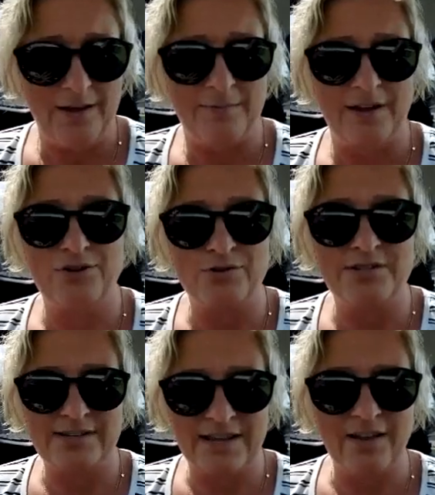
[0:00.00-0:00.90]
because you
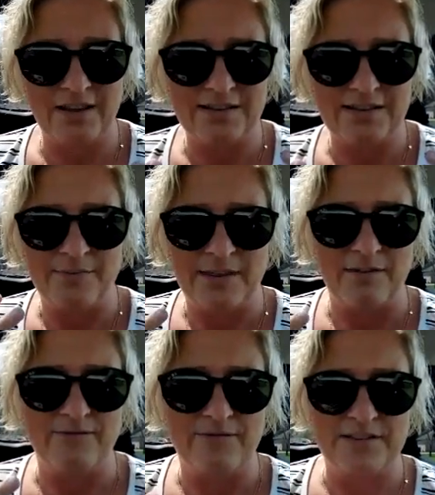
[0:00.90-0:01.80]
see something
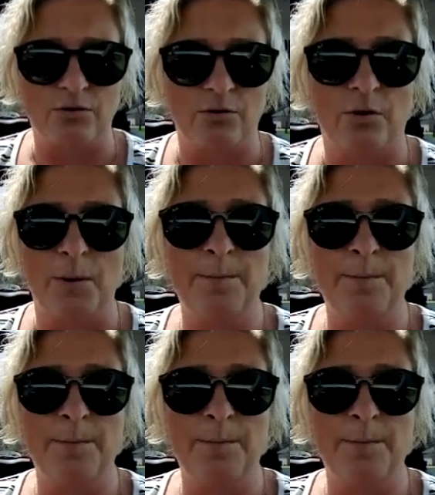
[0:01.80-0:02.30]
physical